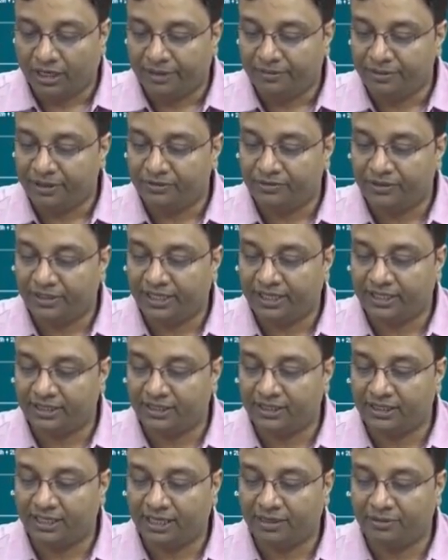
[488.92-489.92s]
Hemisphere has
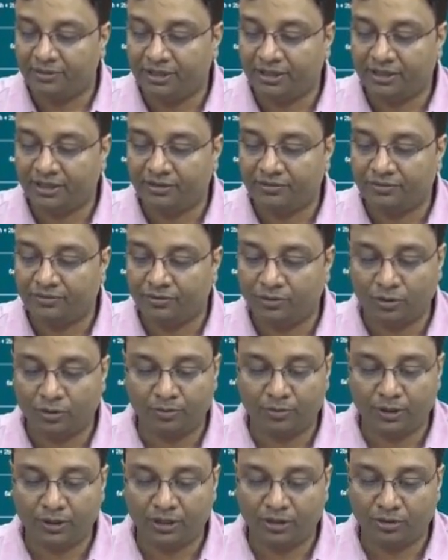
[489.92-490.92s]
the diameter
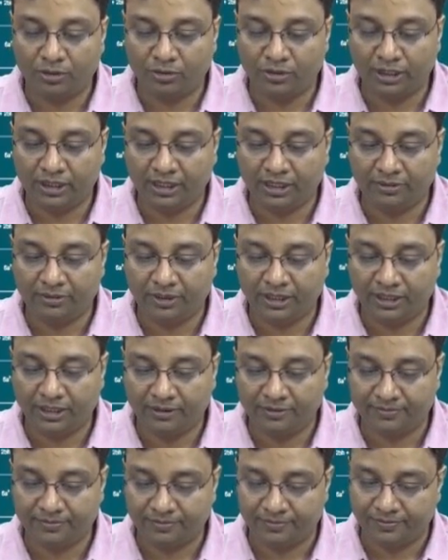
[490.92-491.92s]
4.2
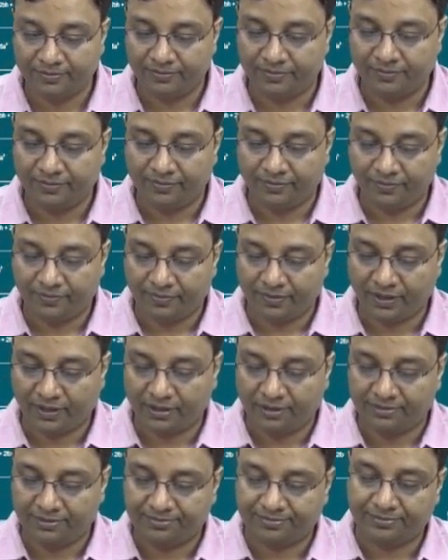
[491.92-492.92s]
centimeter
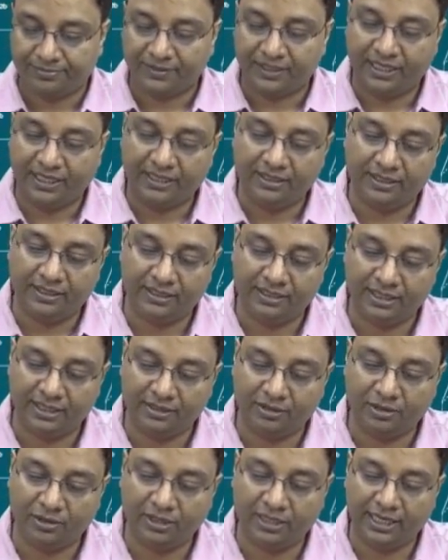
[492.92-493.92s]
and this
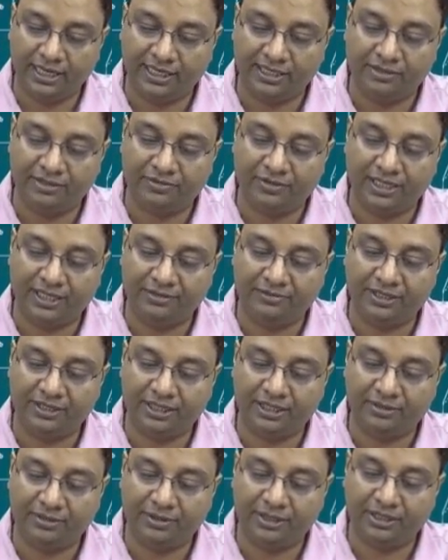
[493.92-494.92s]
has got edge 5
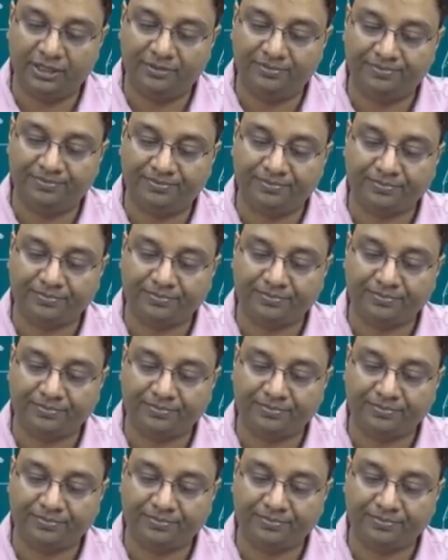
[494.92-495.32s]
centimeter.